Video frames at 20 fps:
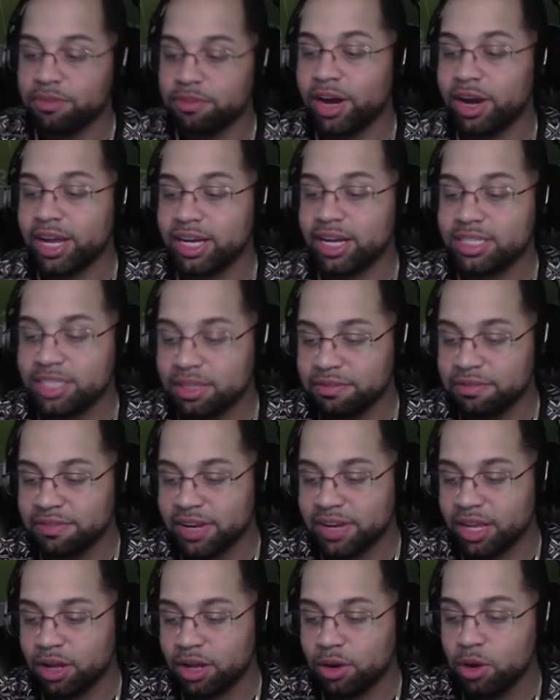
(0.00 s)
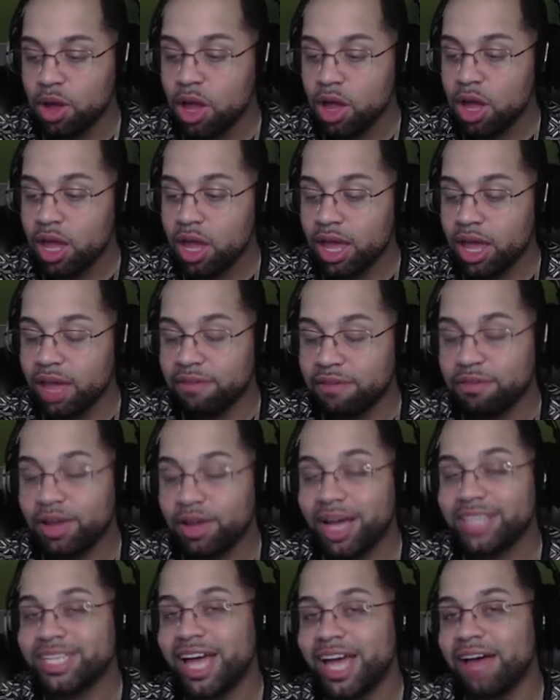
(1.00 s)
Now, before I get into the video,
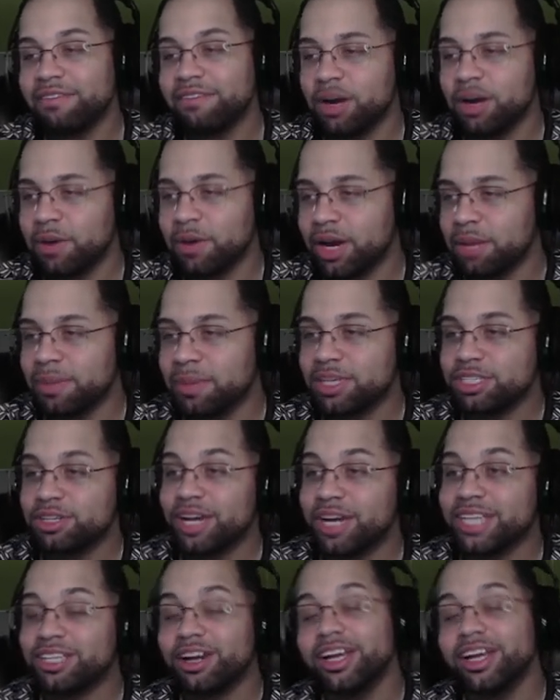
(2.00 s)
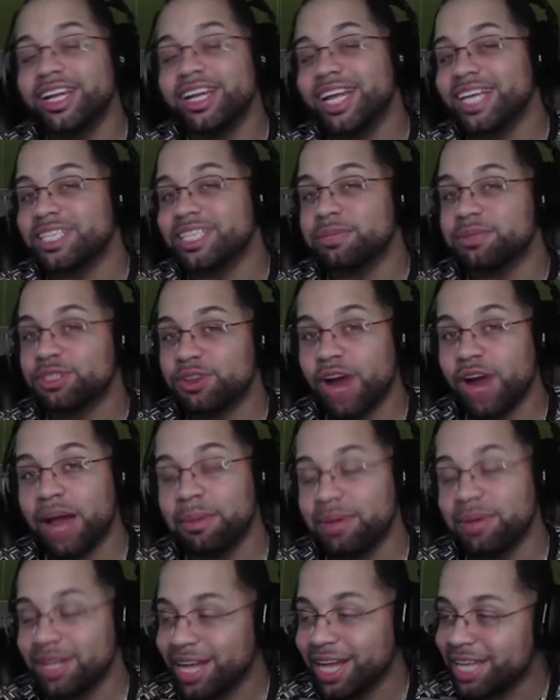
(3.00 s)
if you guys haven't already, make sure you guys are hitting that
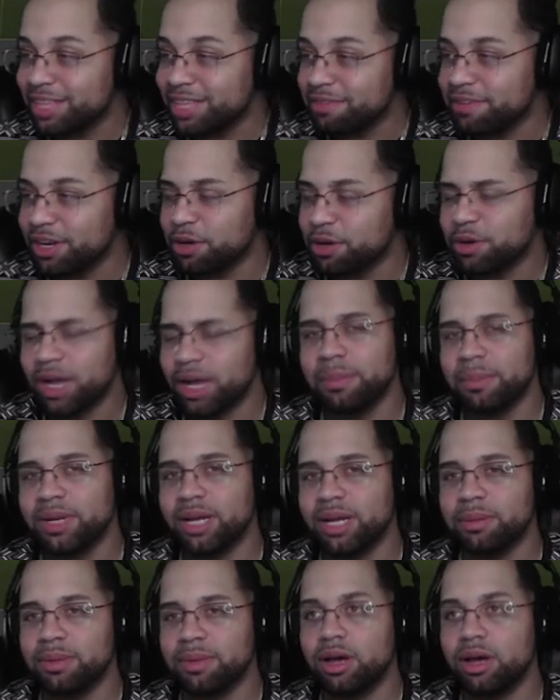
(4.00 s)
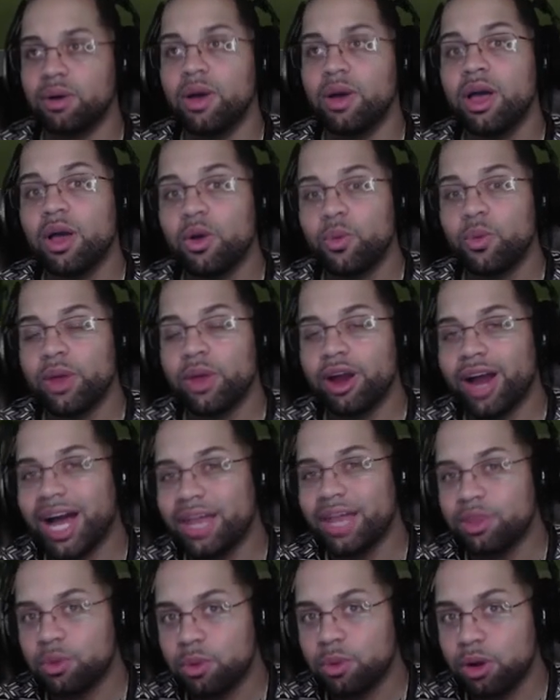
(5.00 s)
subscribe button, like the video, comment down below. We
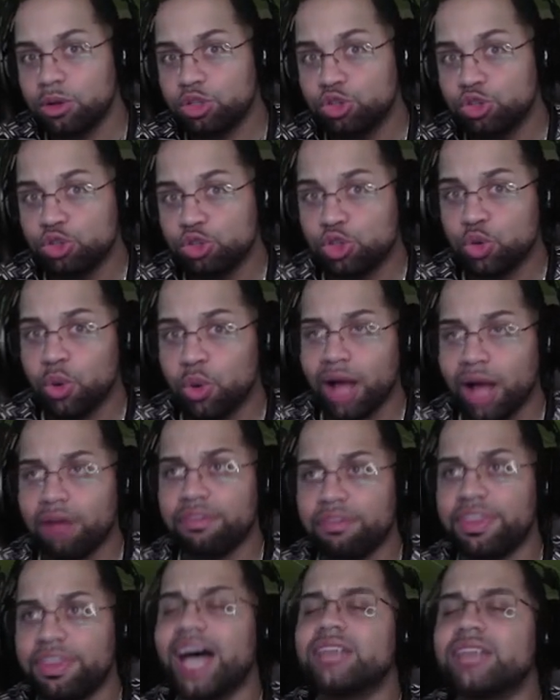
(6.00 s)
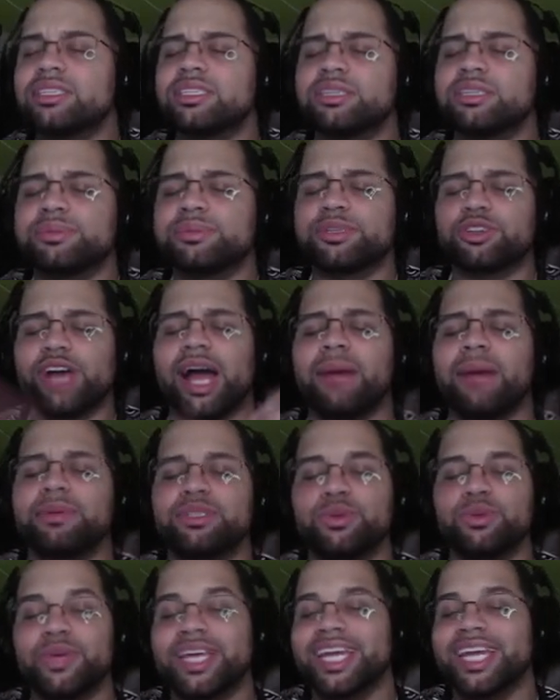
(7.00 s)
are on the road to 12,000
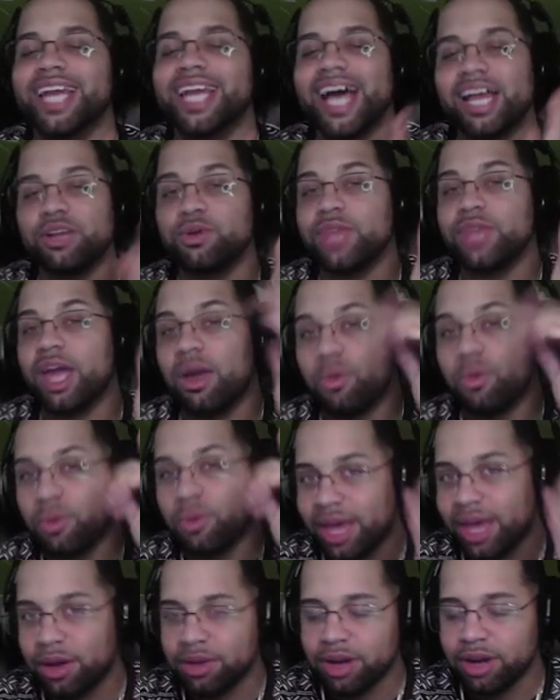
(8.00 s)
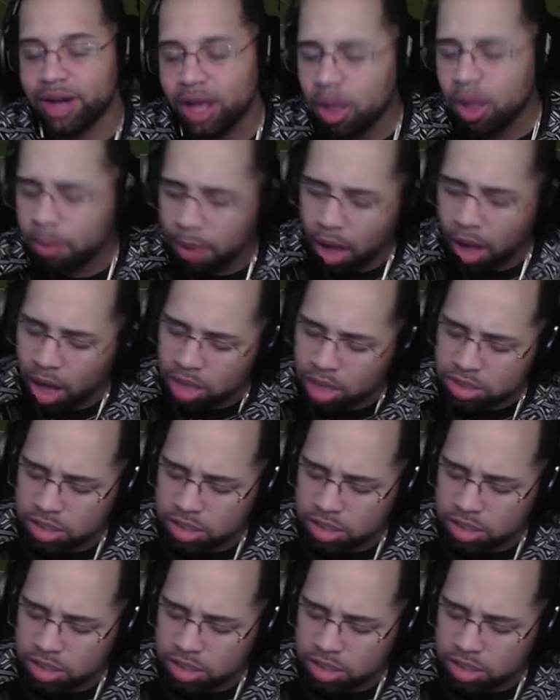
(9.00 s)
subscribers, and we cannot do that without your help.